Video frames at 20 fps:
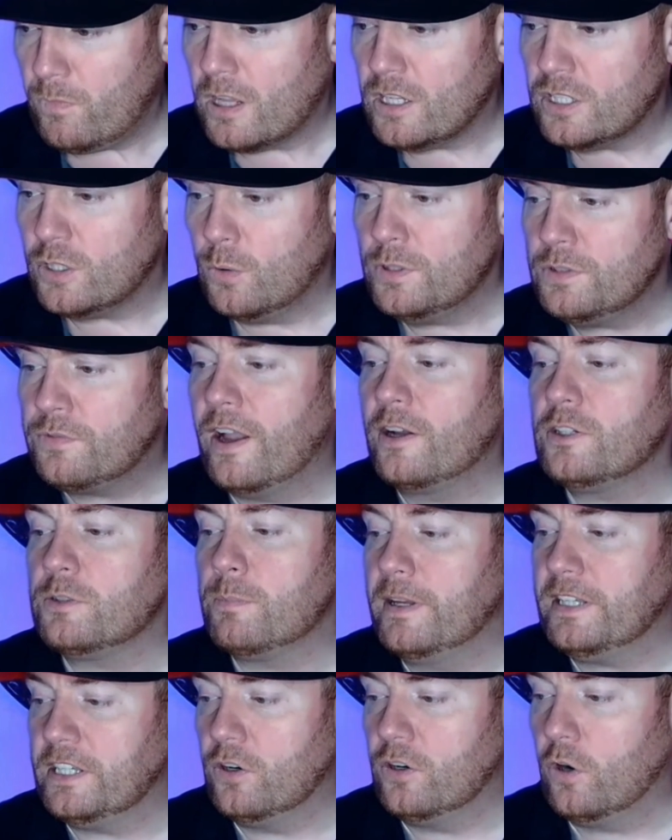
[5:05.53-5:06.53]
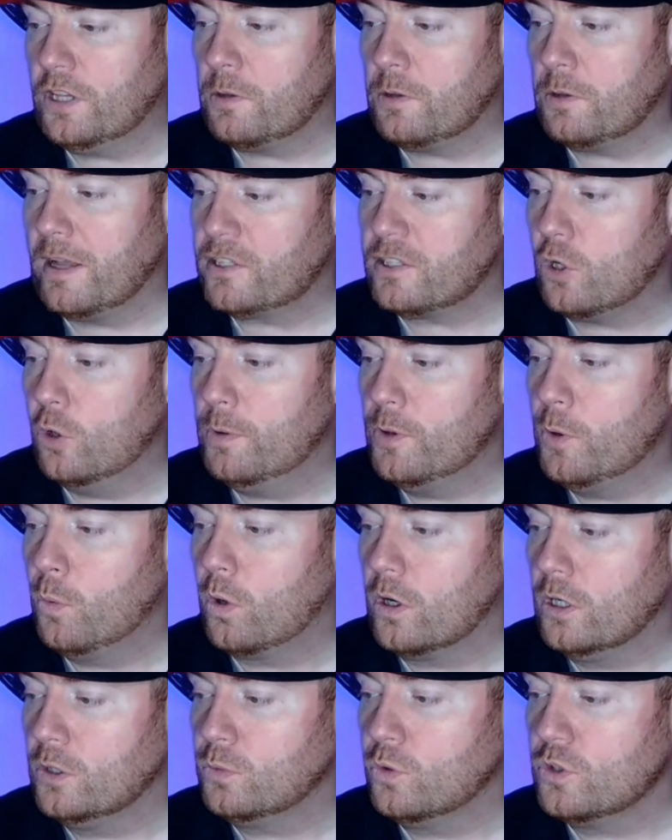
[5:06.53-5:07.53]
So he's vowed to make United the best club in the
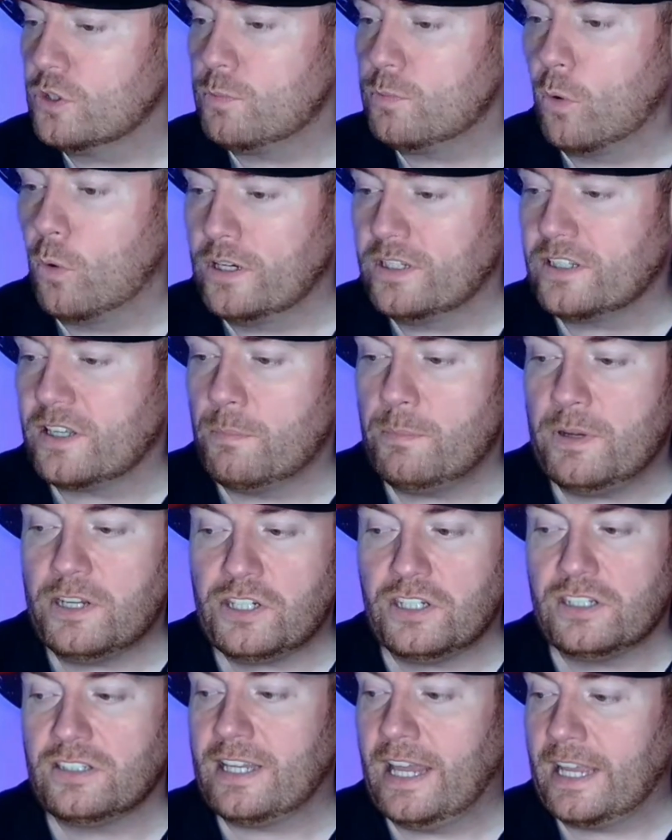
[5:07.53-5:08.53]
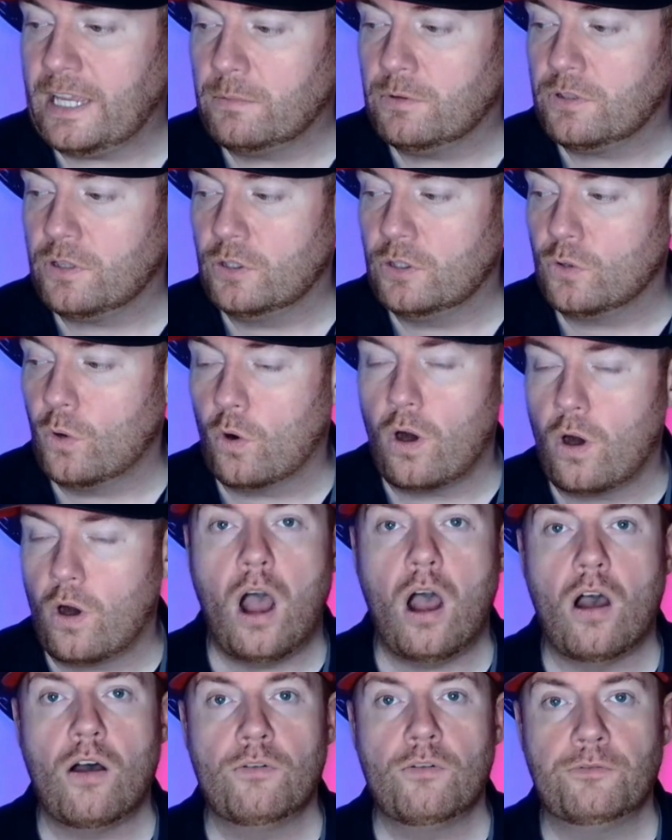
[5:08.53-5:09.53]
world once more, and his ambition is taken him to the door
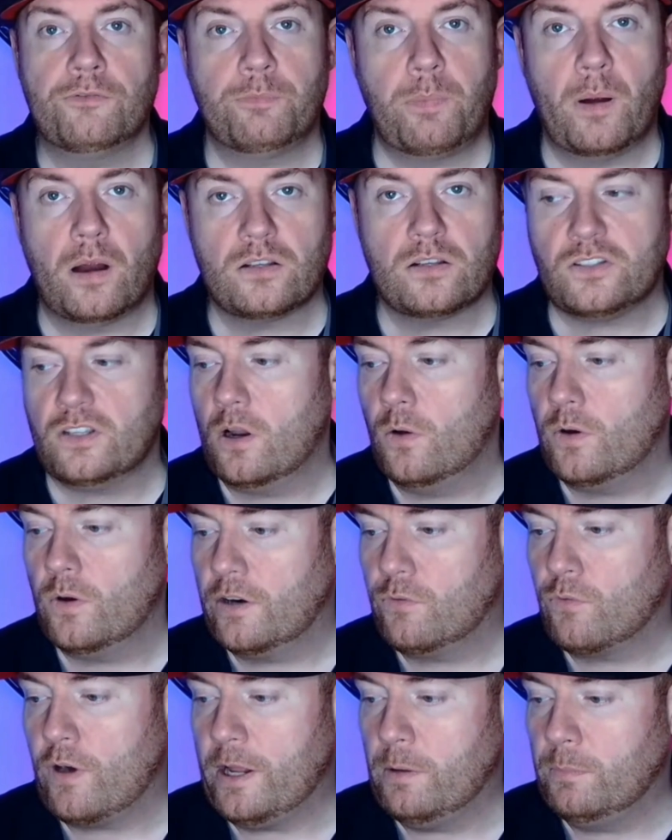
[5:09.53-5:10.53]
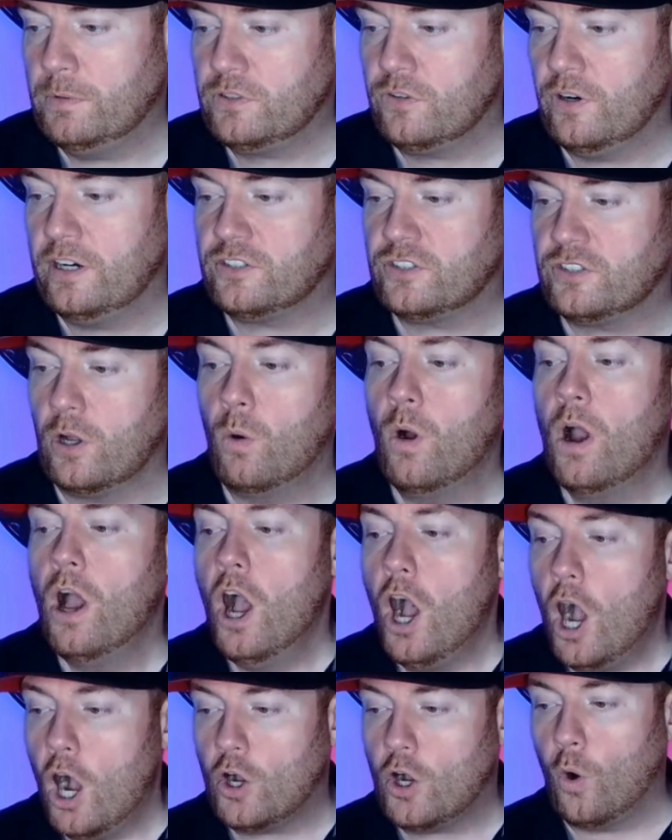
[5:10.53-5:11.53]
of Barcelona and Real Madrid. So
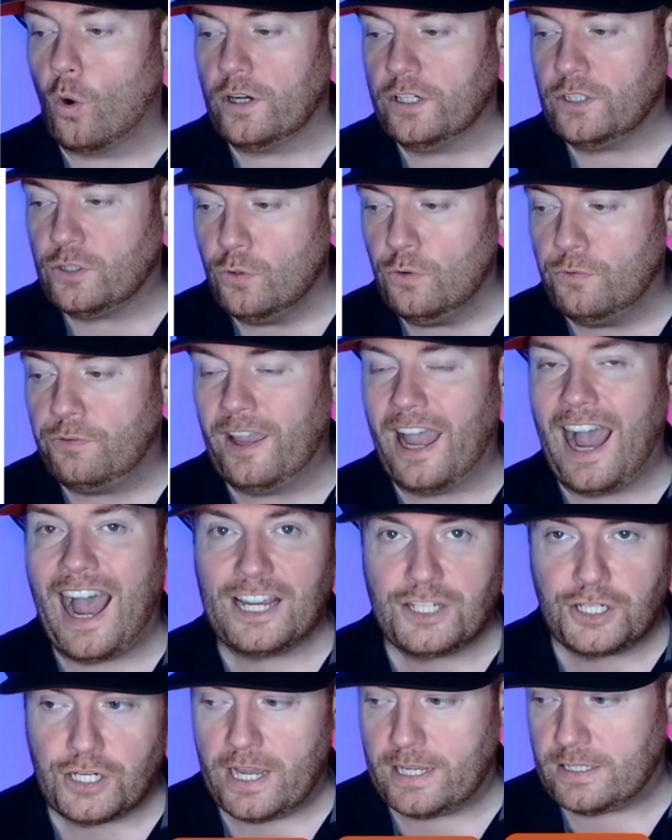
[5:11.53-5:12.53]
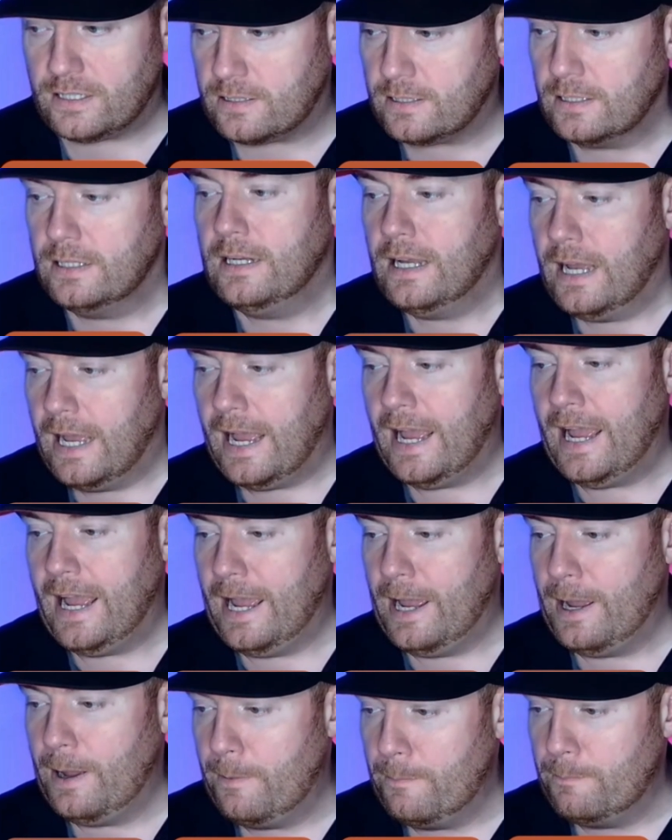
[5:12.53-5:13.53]
according to Fihages,
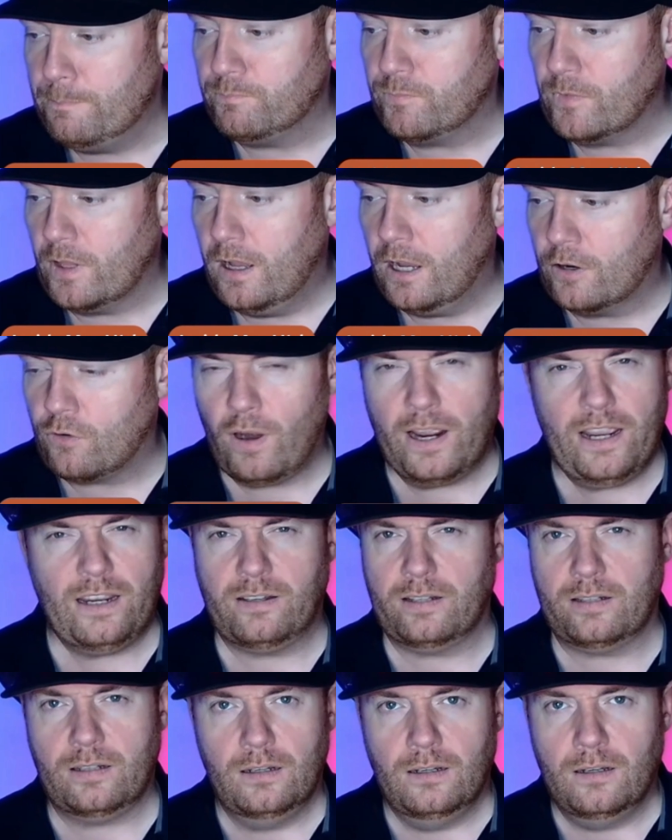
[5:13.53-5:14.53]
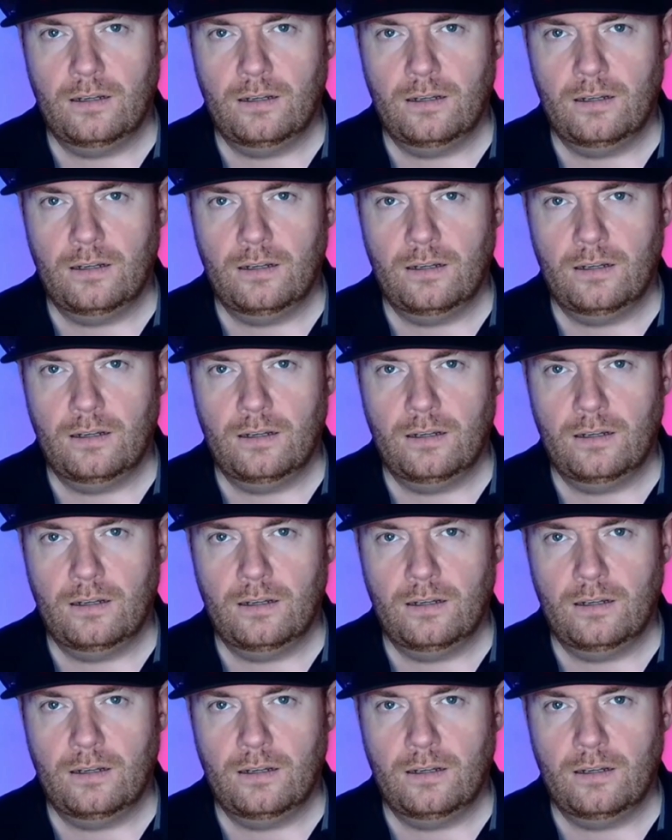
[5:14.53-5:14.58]
a great